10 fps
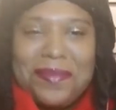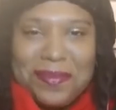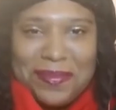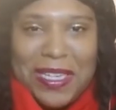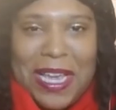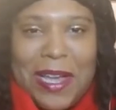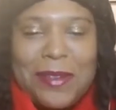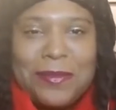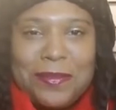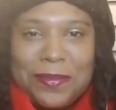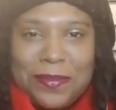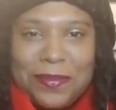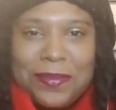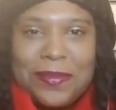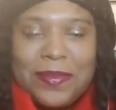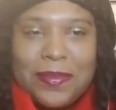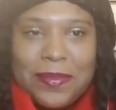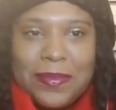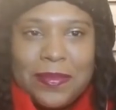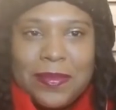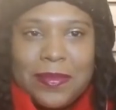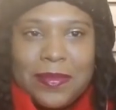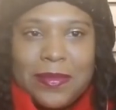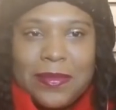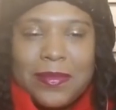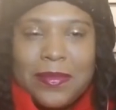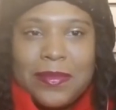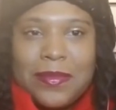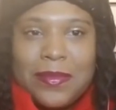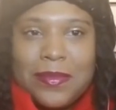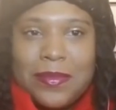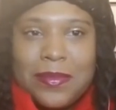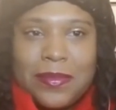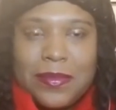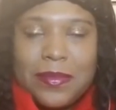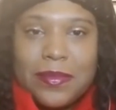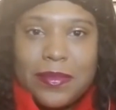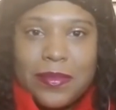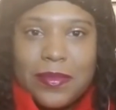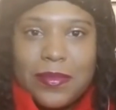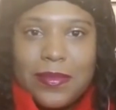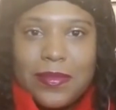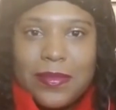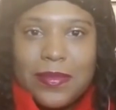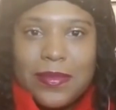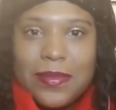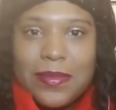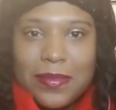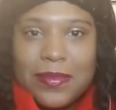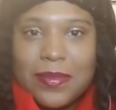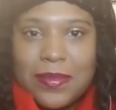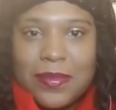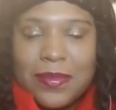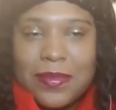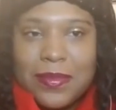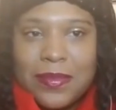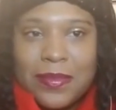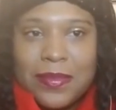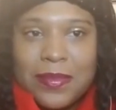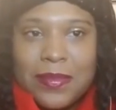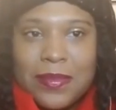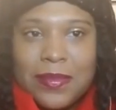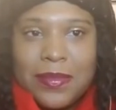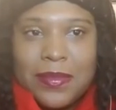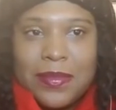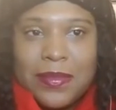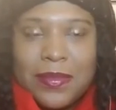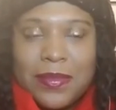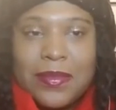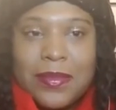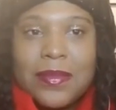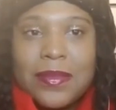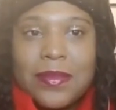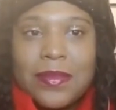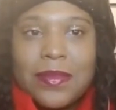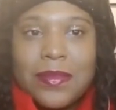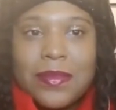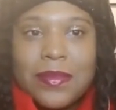No words are spoken by the person on screen.